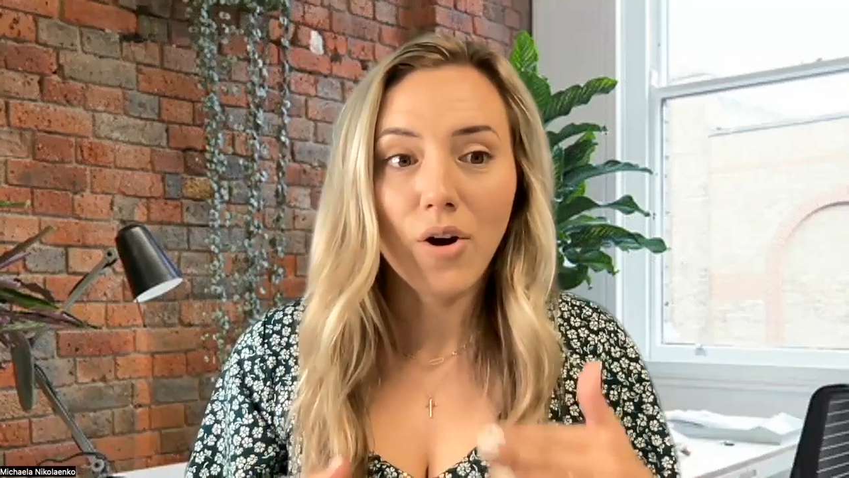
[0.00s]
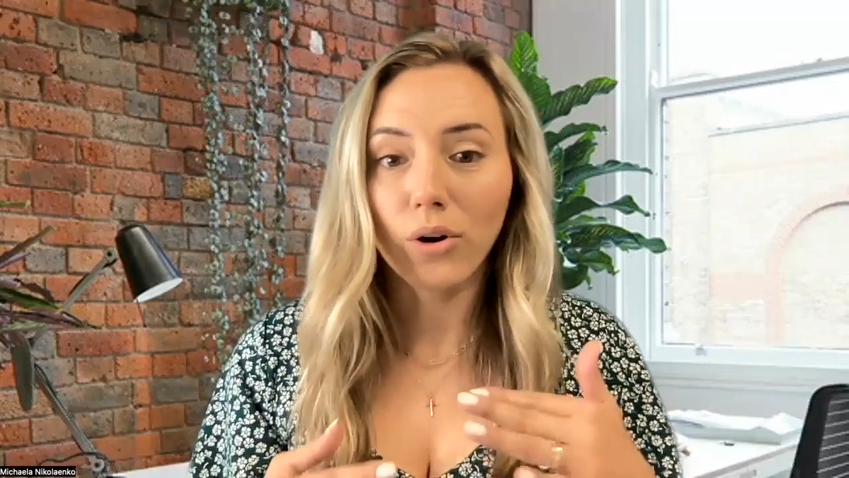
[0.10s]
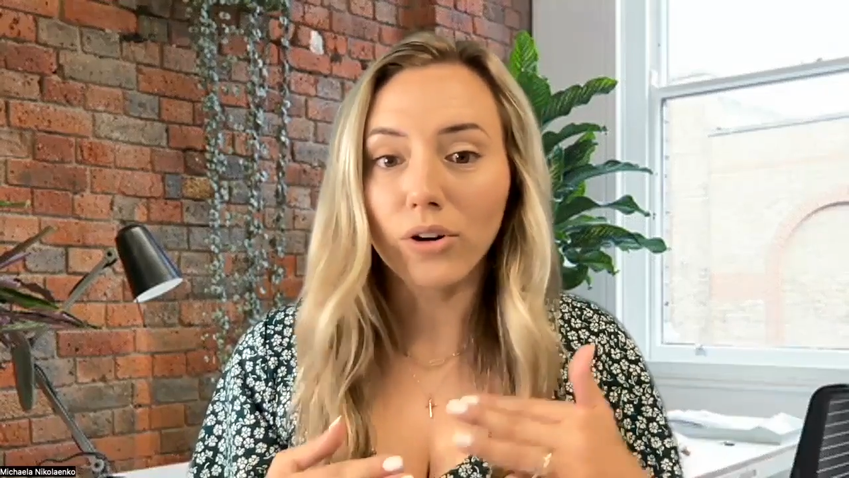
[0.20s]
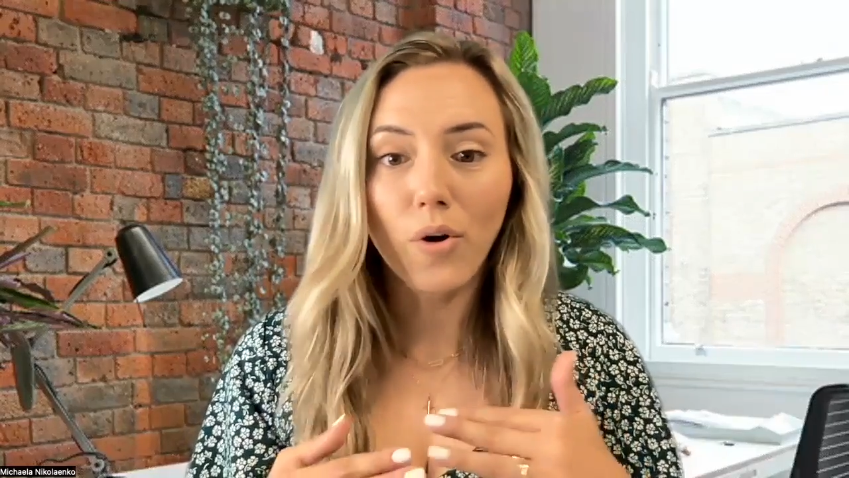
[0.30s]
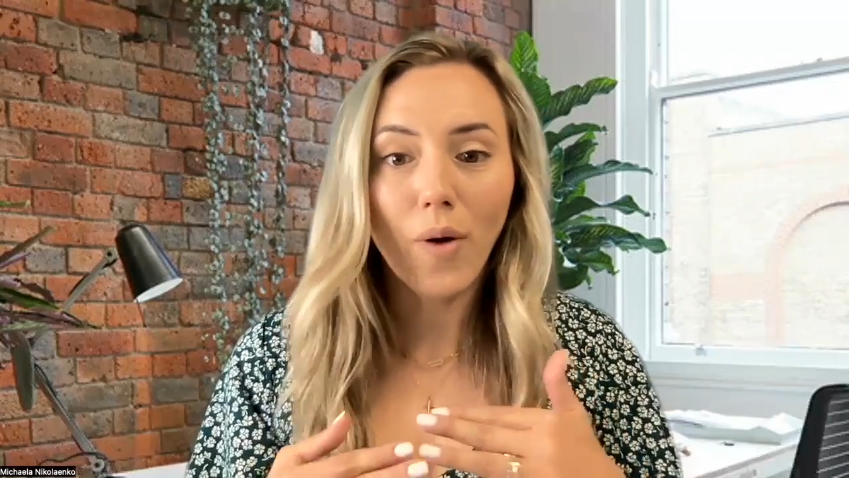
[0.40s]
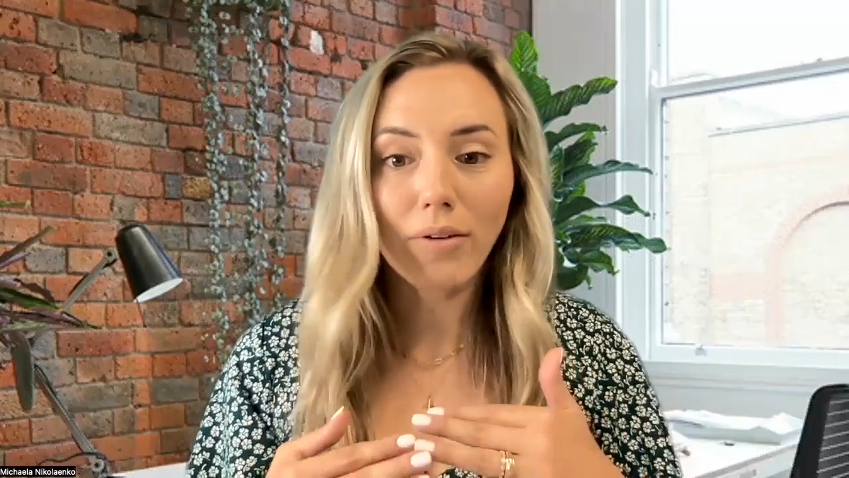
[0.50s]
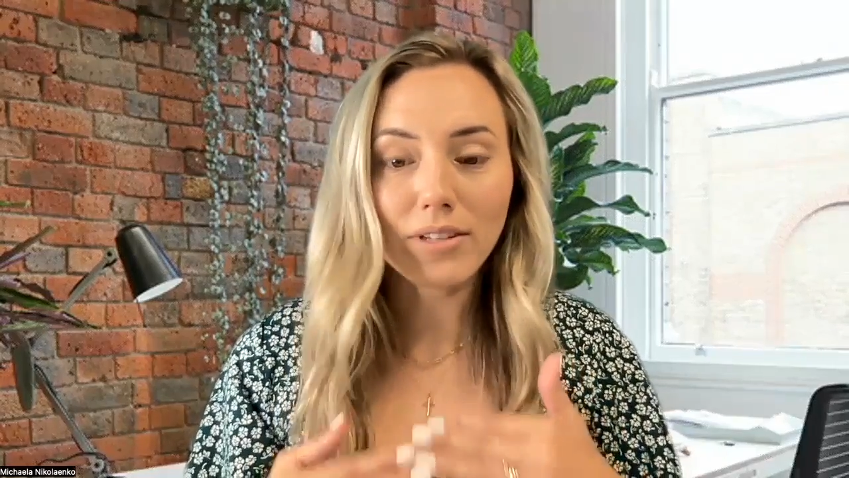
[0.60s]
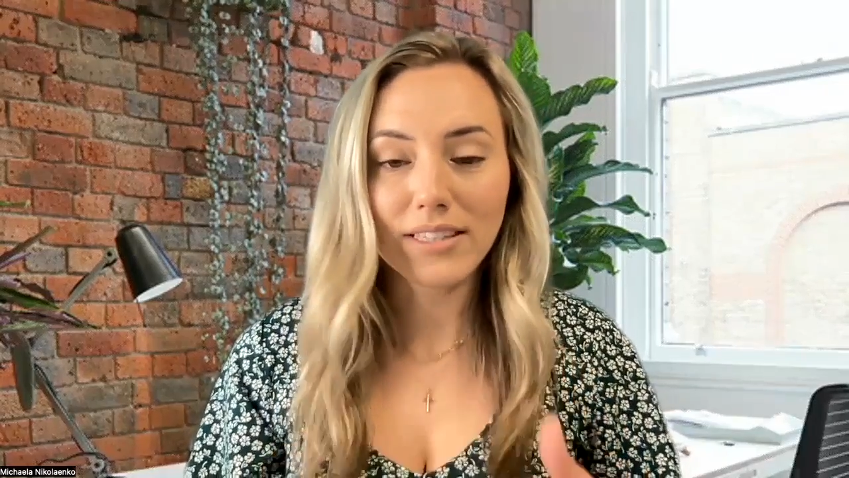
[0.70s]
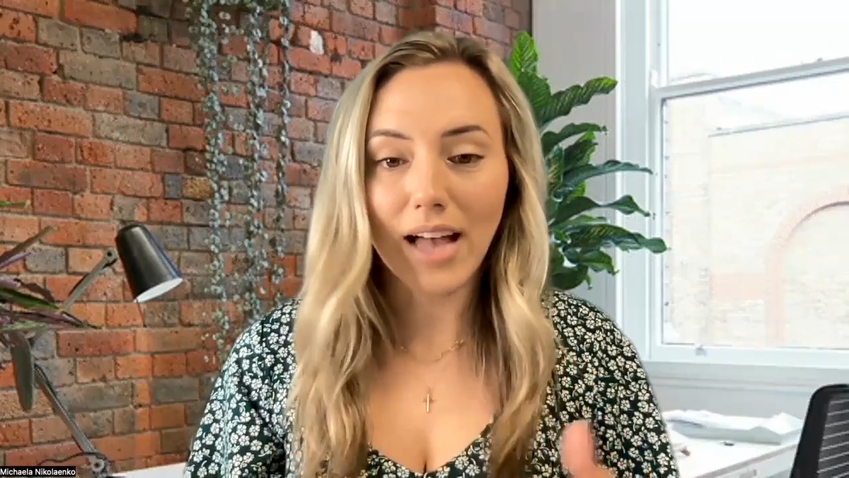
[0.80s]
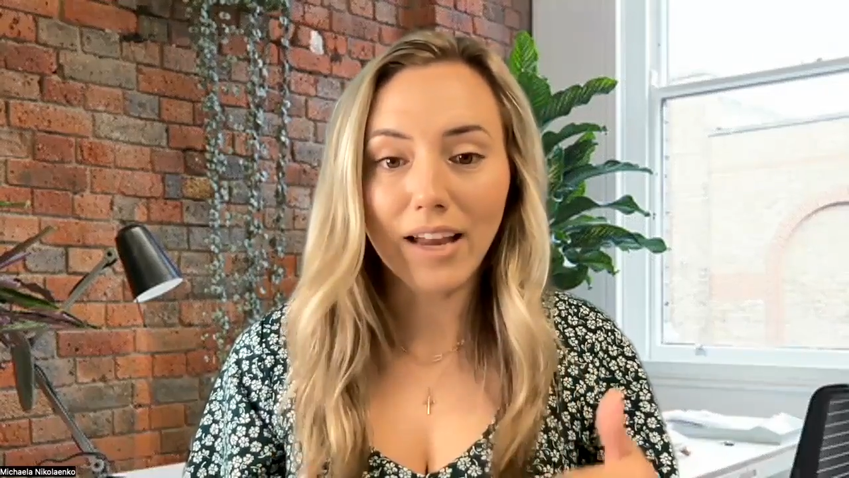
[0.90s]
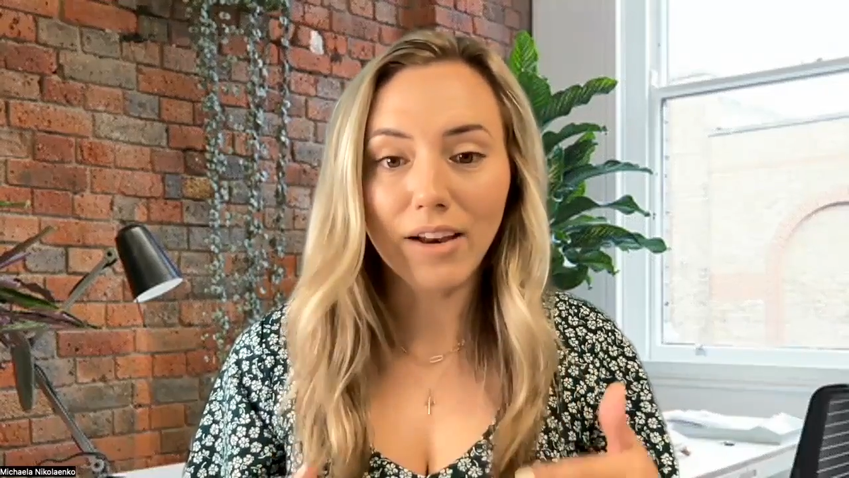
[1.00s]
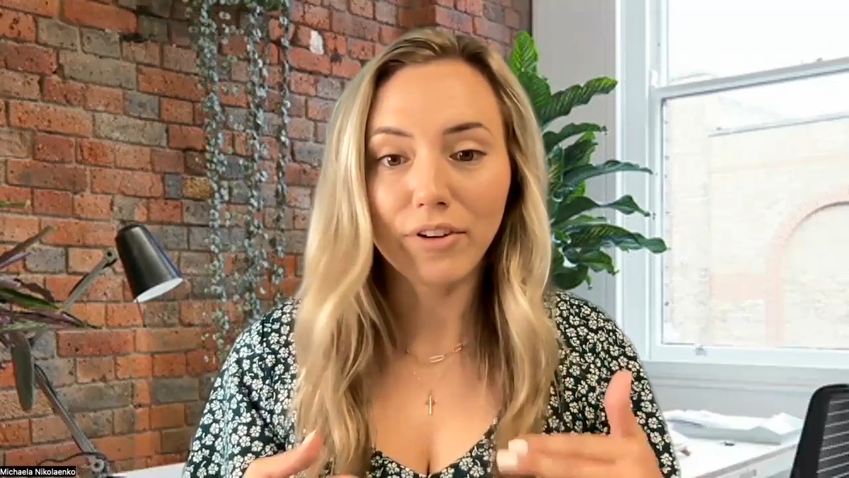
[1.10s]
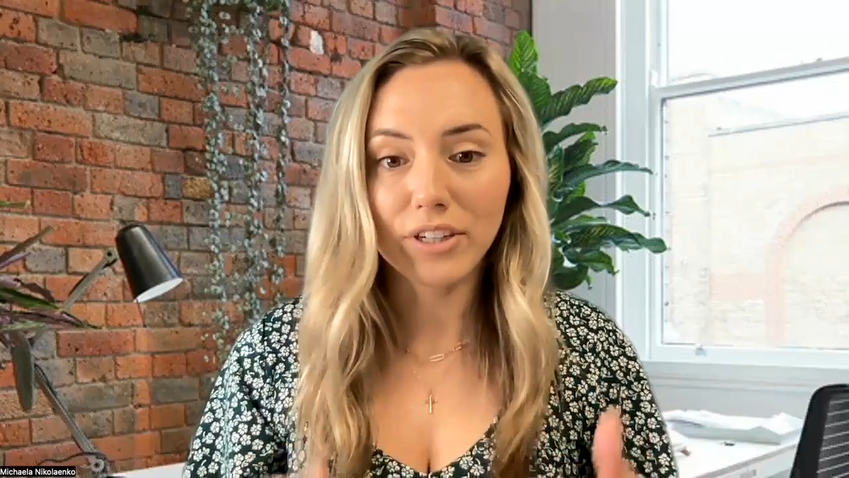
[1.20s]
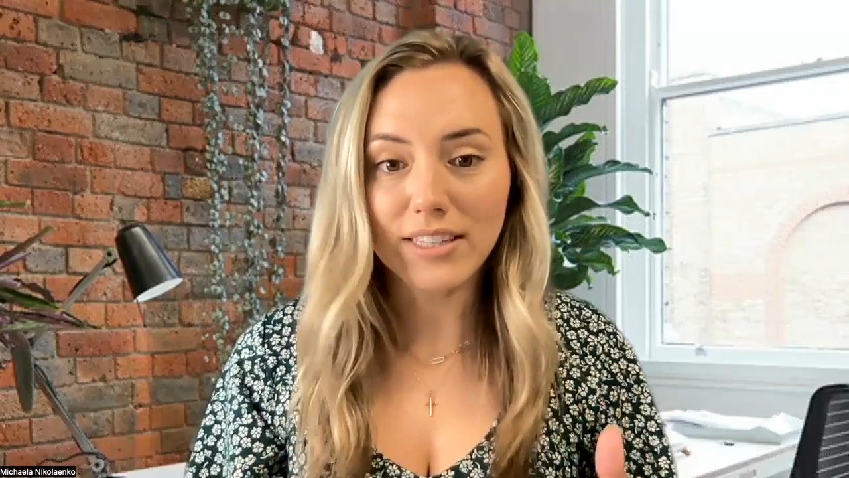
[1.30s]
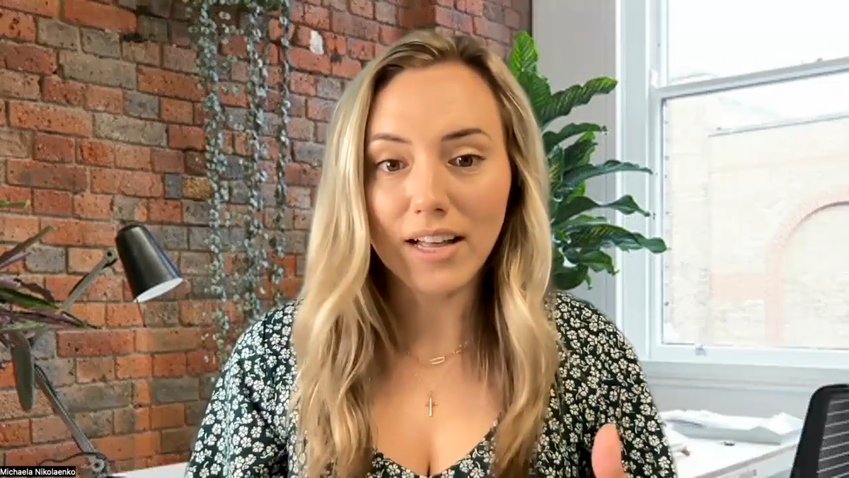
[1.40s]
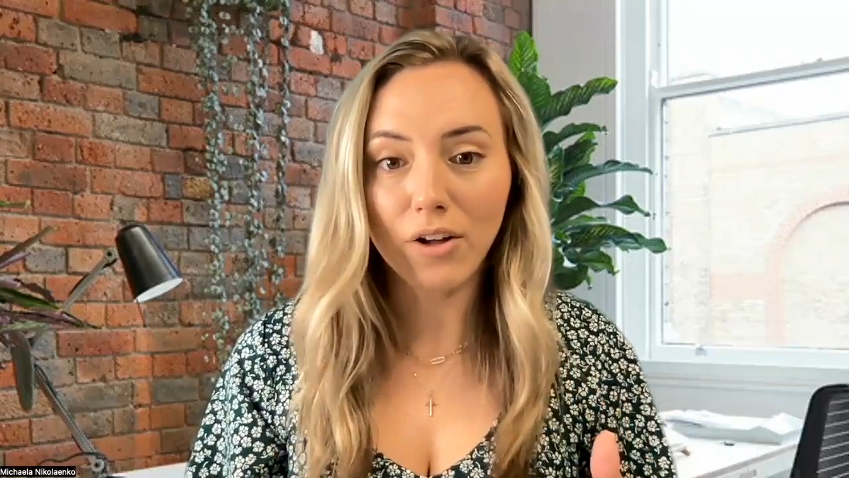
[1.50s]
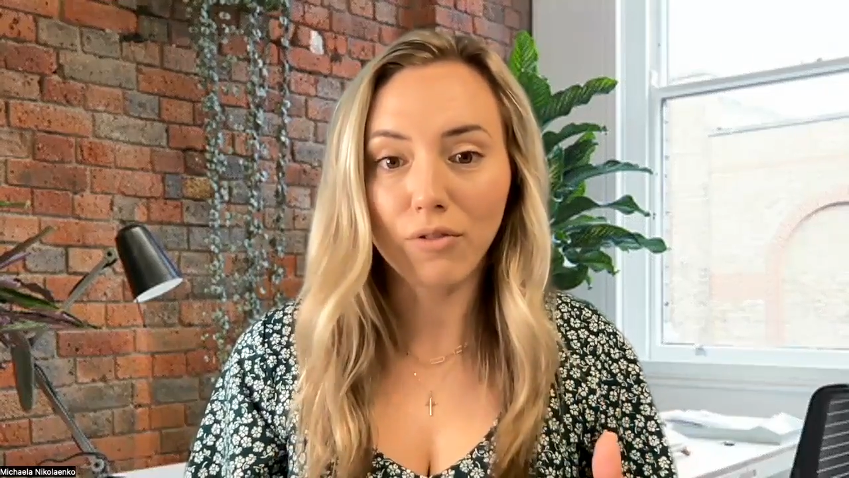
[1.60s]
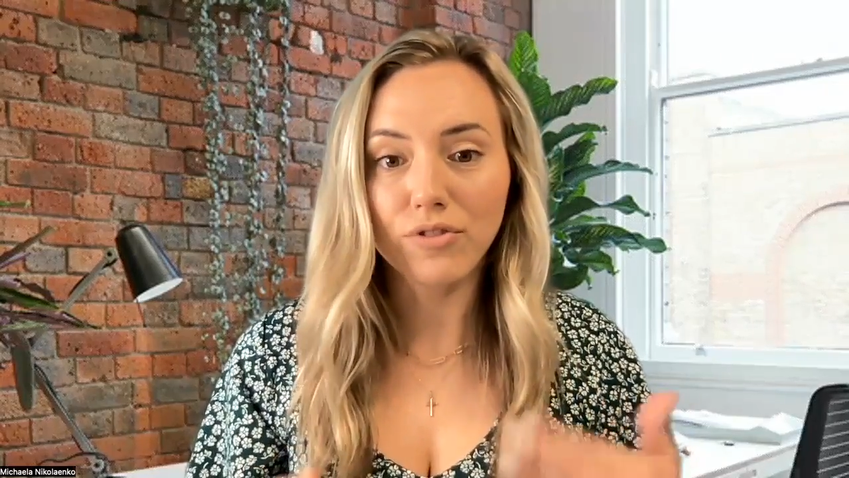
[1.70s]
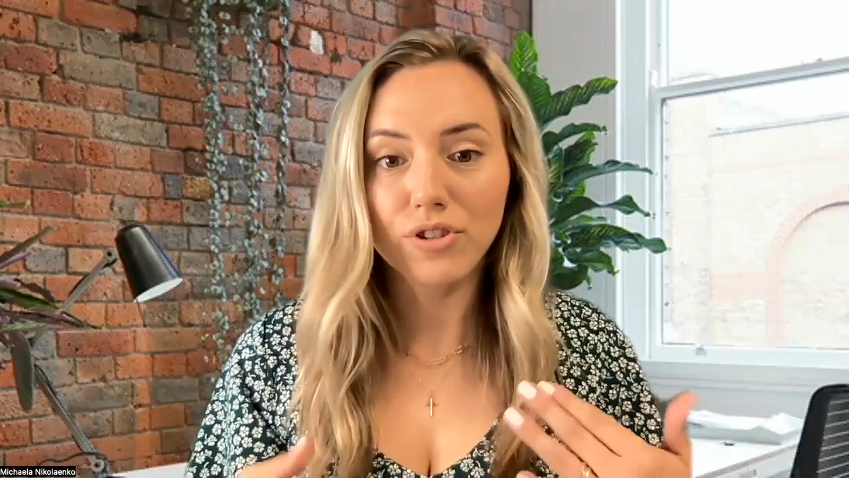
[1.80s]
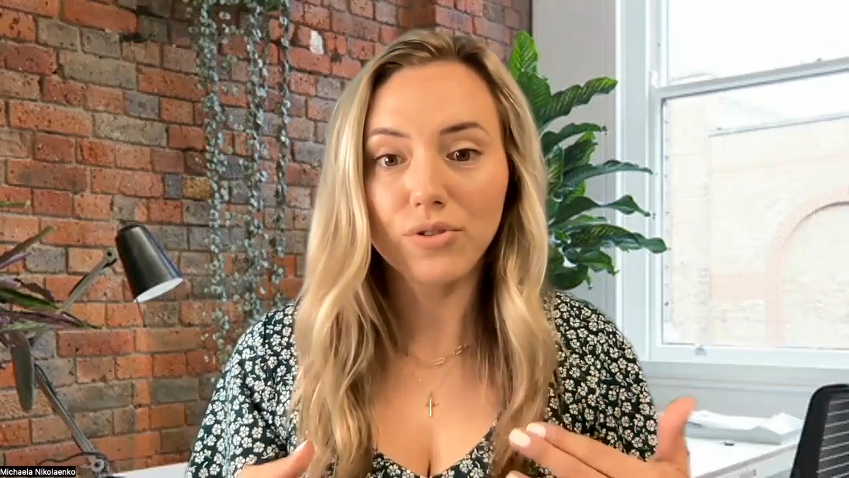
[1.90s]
or go outside of yourself